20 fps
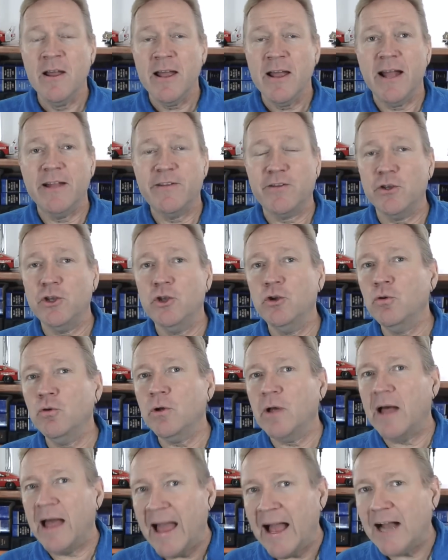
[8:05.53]
And so you
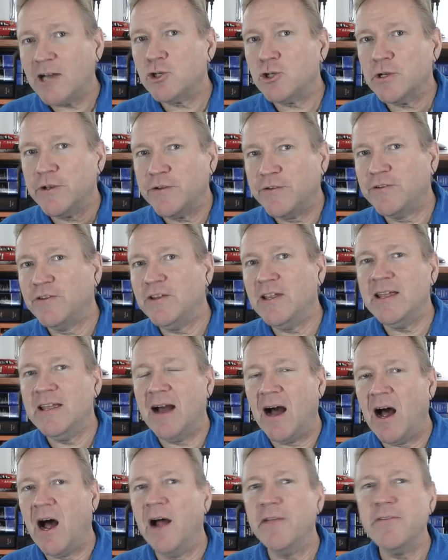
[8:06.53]
will actually see
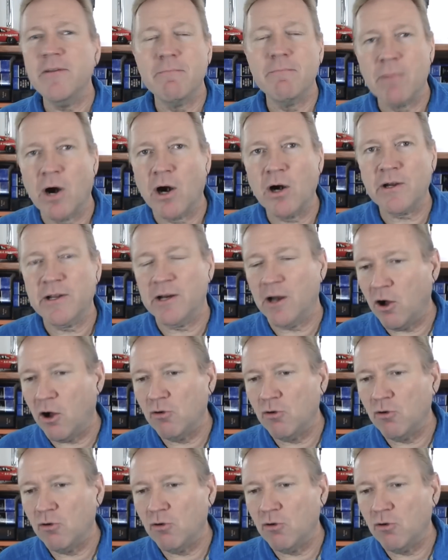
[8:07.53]
on the market a